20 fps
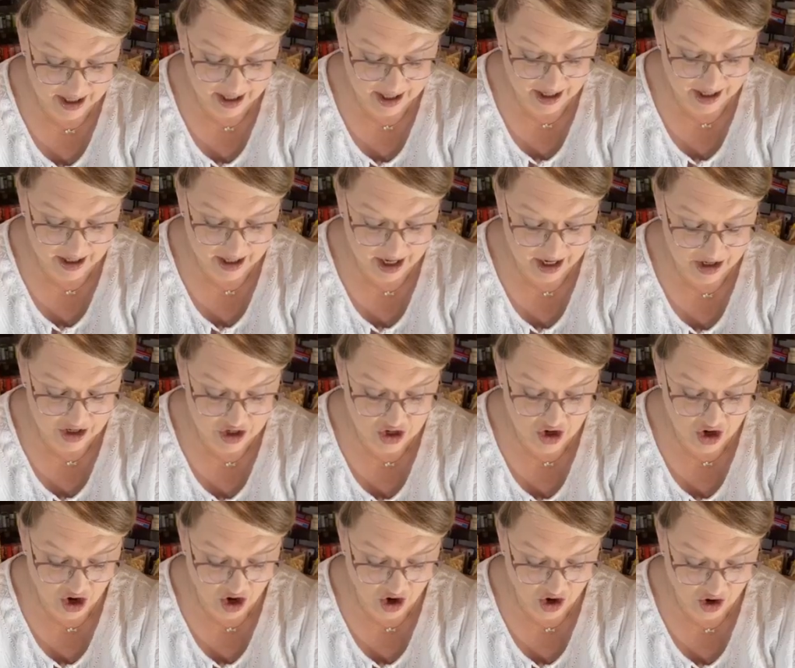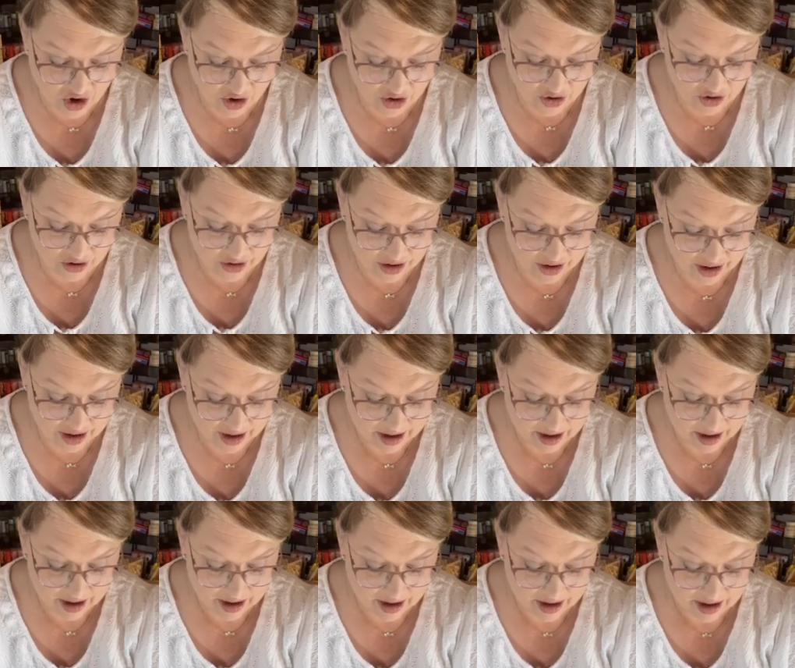weekend, and y'all,
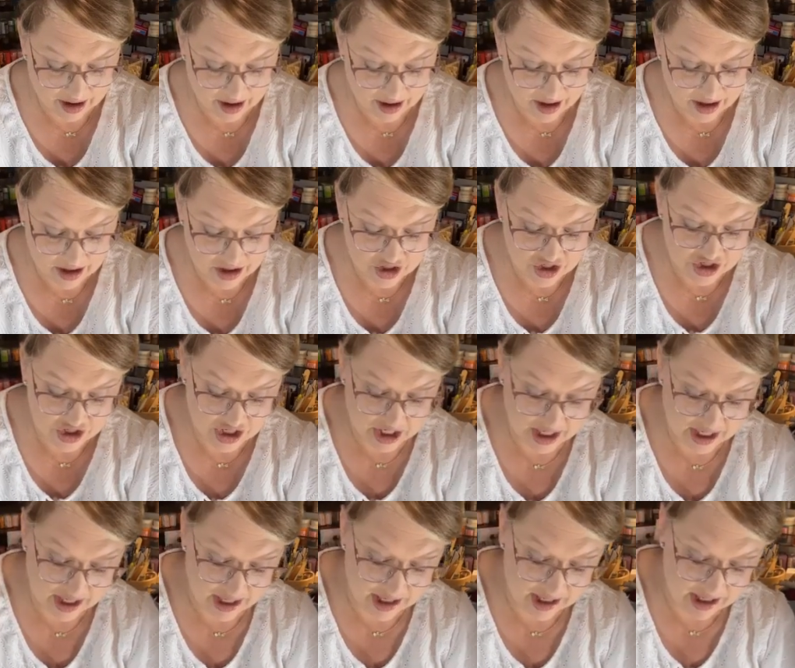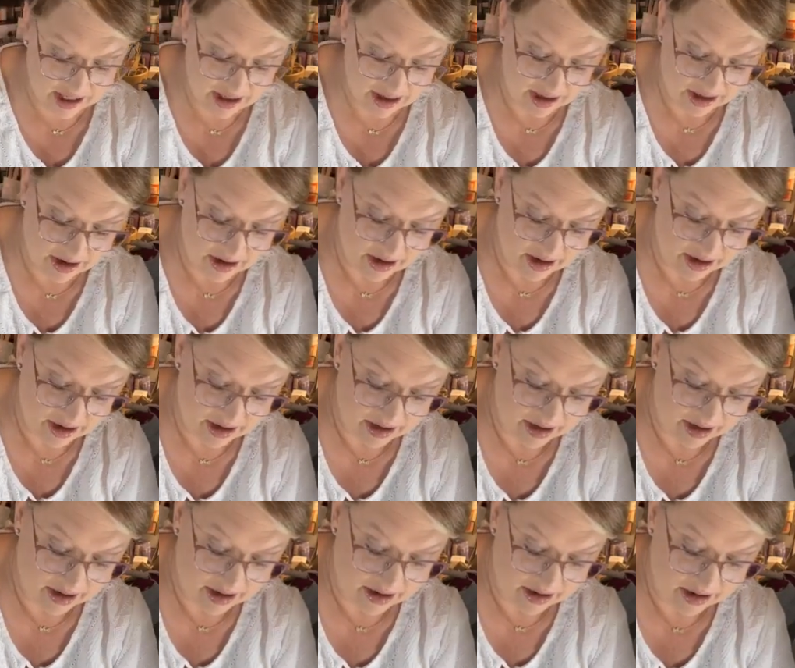she
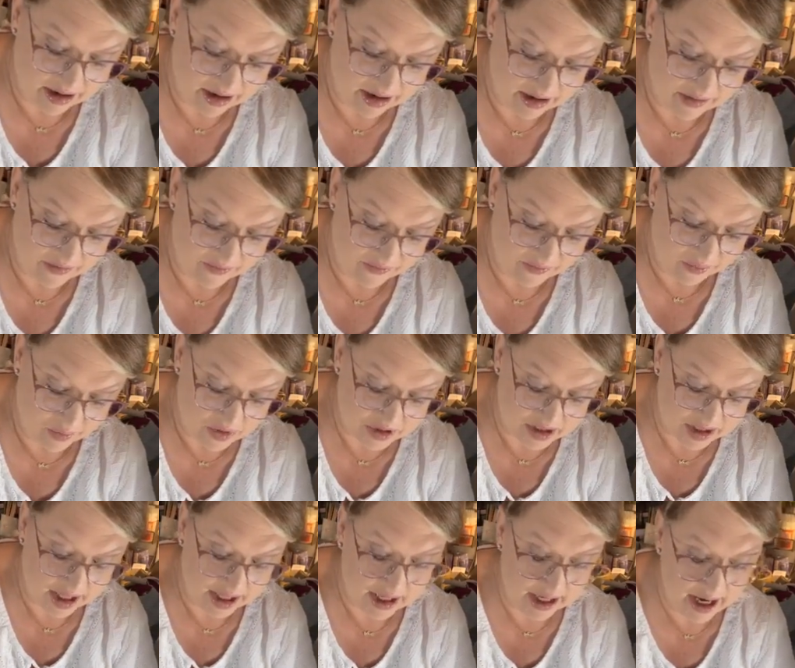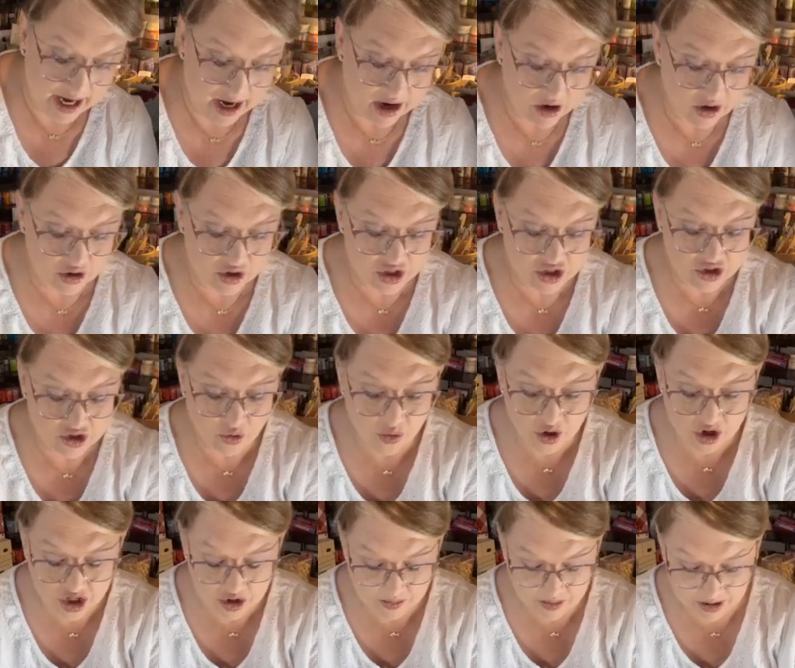was cleaning out her
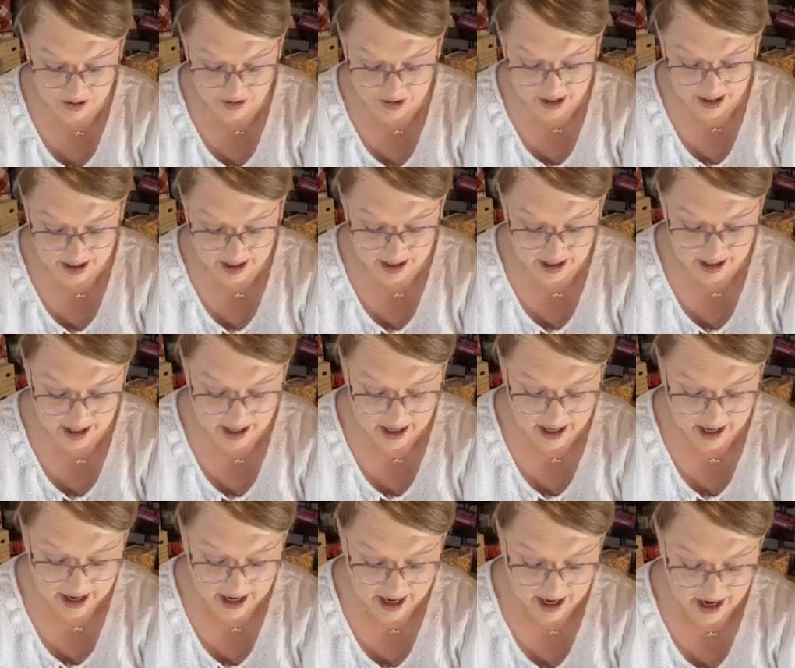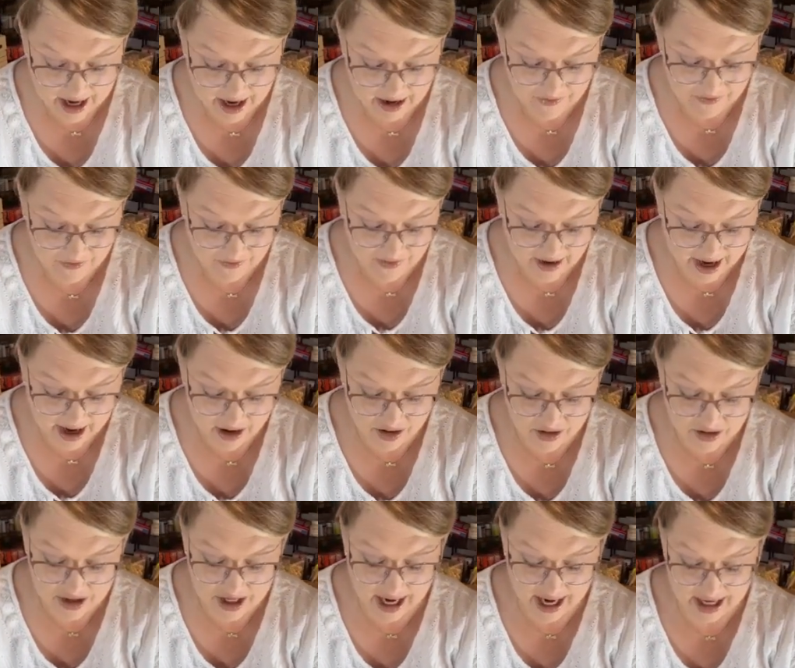storage building and
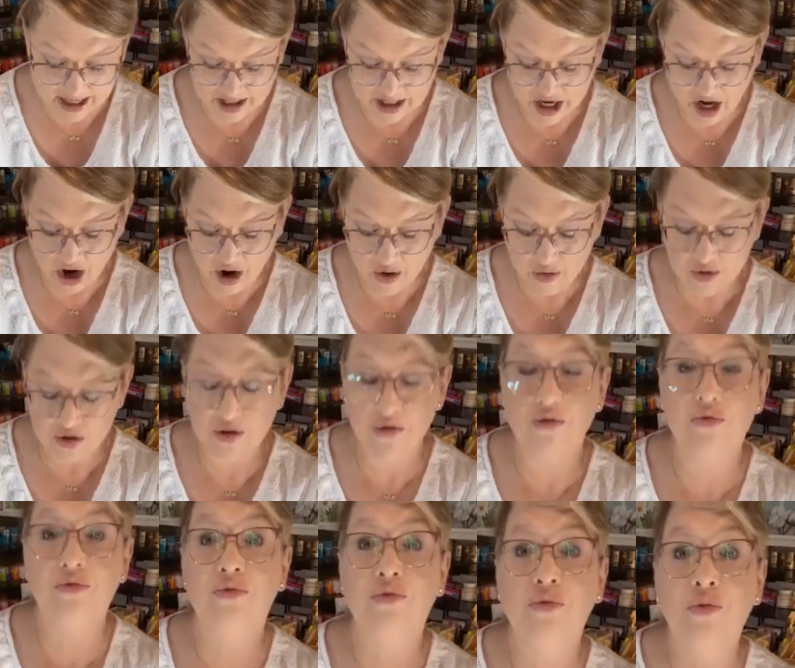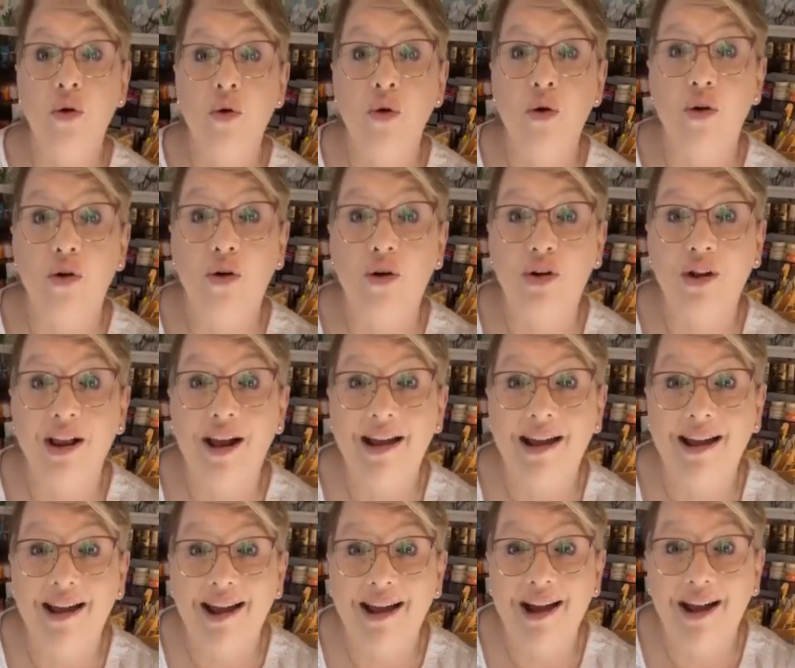found a tote full
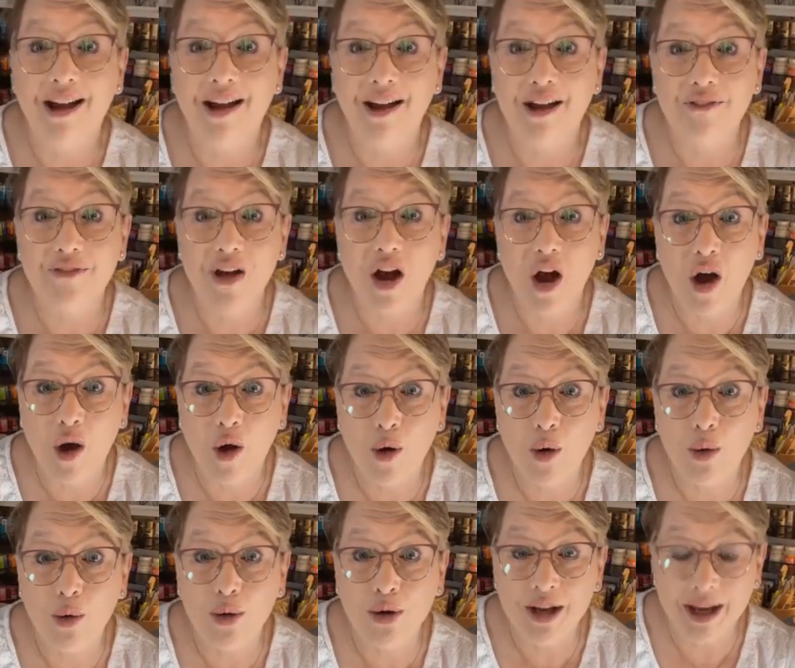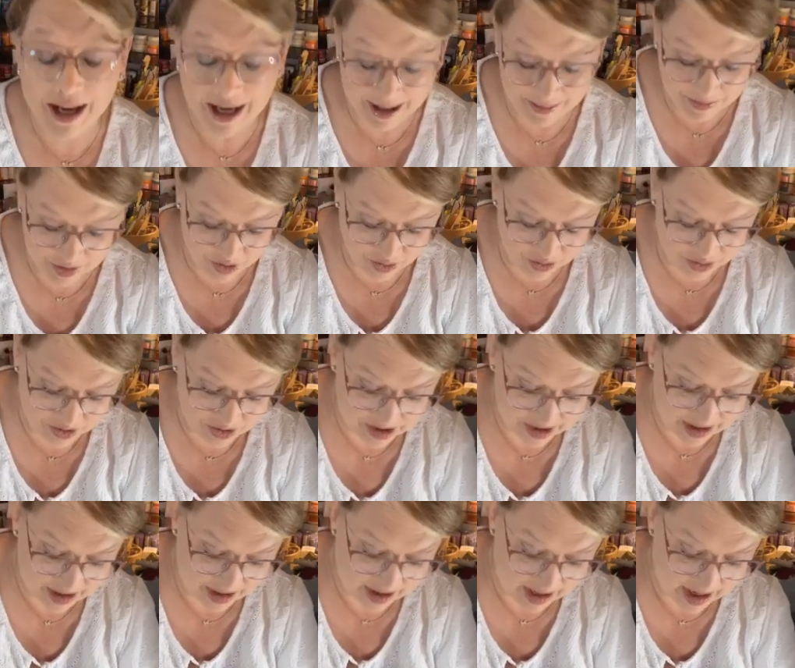of old
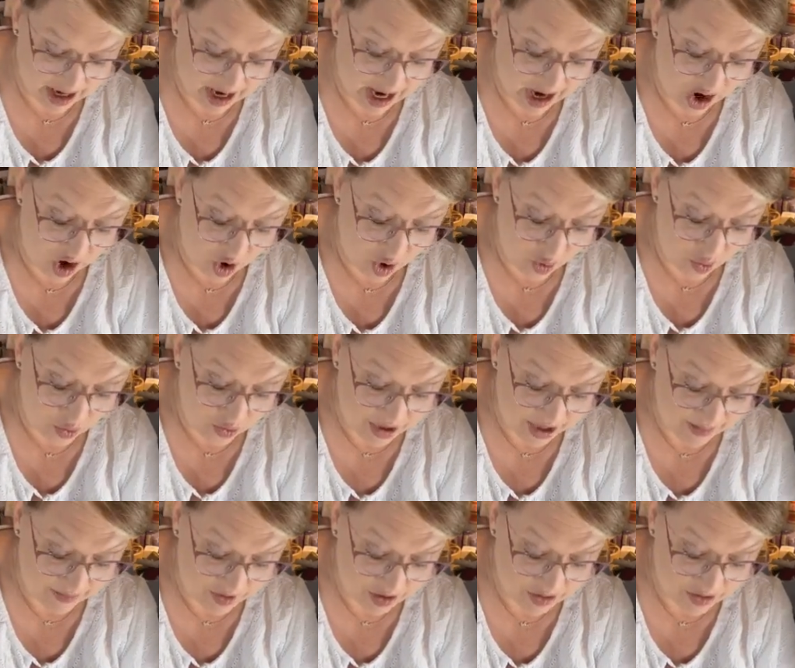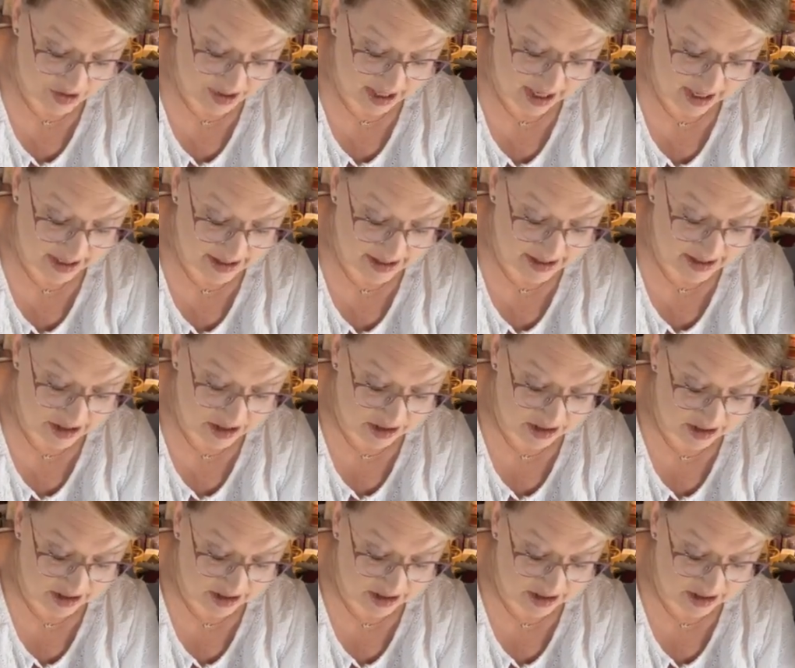hymnals. And